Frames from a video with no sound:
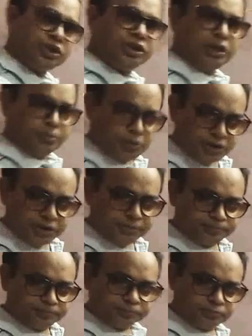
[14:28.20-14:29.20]
another body,
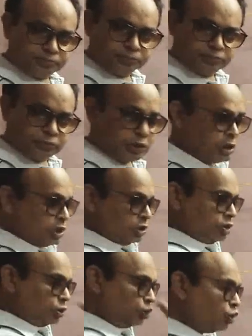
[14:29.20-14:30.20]

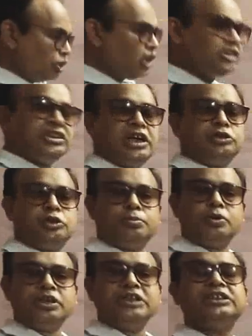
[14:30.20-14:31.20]
the total charge of
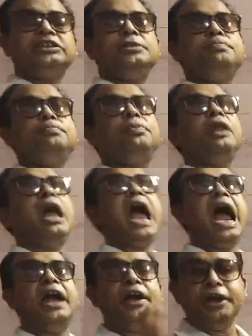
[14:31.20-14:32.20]
body is simple
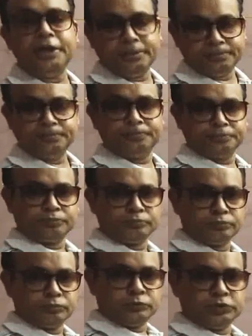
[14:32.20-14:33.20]
added.
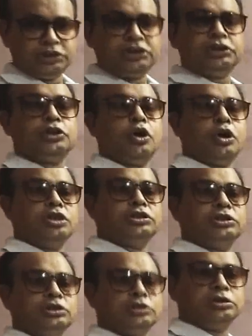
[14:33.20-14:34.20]
This is called
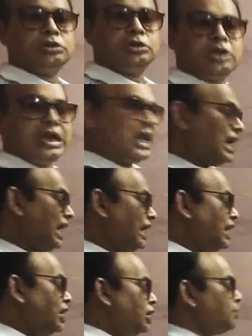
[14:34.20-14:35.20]
as
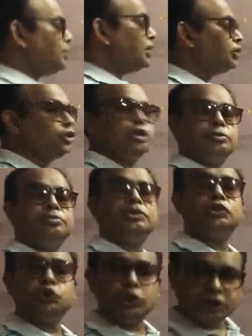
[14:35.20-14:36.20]
additive nature of the
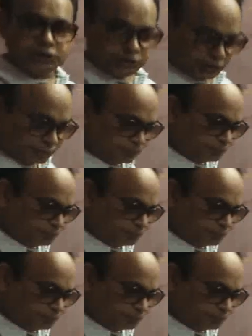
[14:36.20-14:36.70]
charge.